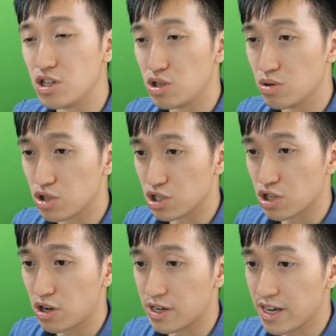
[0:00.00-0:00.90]
deduce the
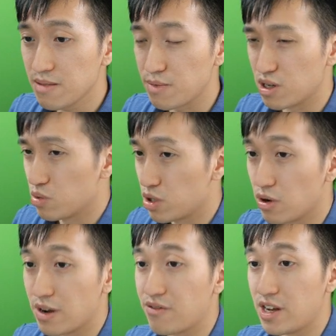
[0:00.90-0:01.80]
stock again because we
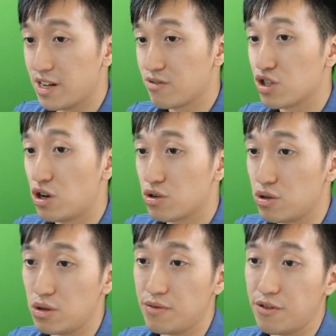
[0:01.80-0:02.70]
don't have enough stock
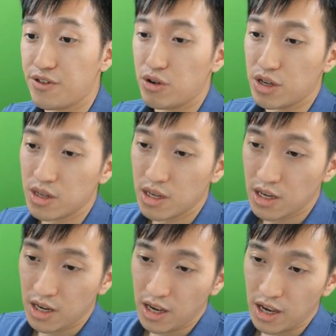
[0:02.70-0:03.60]
to fulfill it.
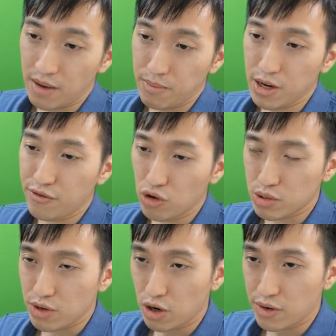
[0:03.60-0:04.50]
But of
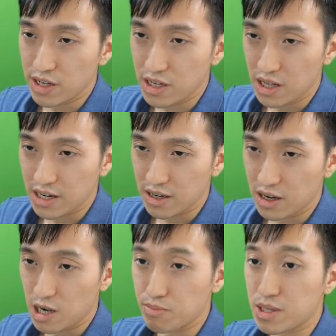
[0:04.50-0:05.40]
course we already like
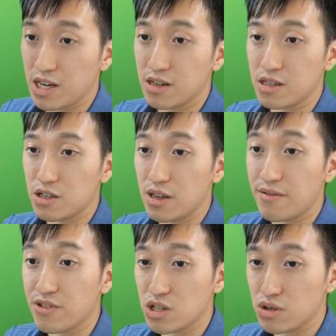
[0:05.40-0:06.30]
updated the
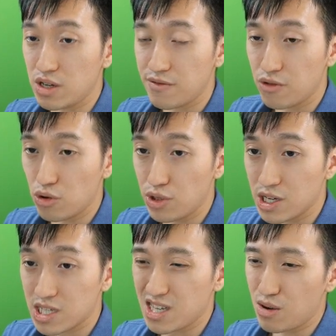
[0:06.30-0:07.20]
inventory for
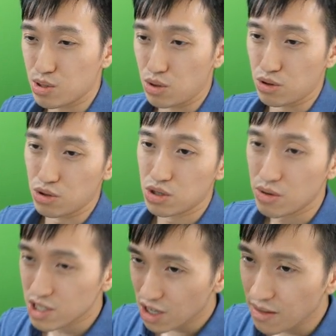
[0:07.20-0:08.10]
this sales order,
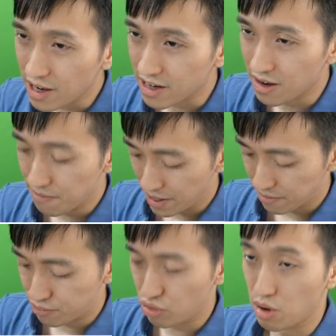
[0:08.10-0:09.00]
so it's not like a
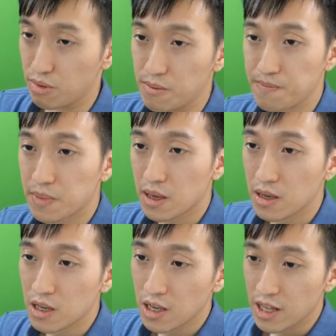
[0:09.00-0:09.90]
big problem.
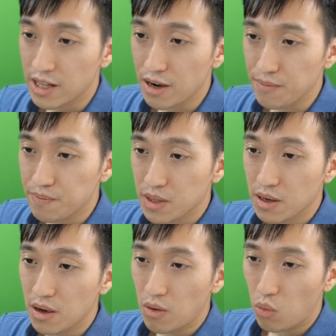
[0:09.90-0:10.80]
Now
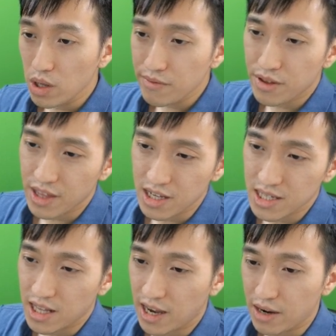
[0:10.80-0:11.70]
one of the
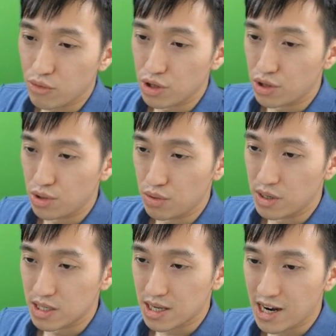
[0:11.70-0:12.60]
things that I would
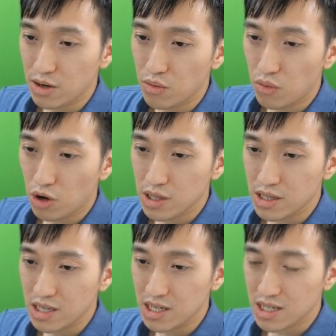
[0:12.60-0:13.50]
do is I don't
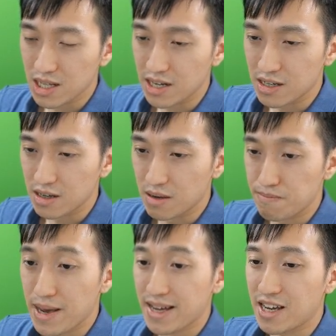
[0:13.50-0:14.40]
want these like
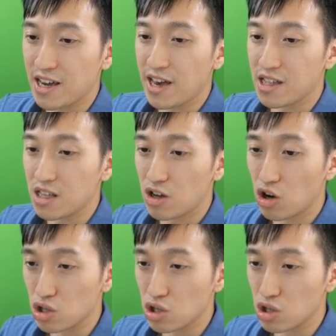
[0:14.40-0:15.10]
back-end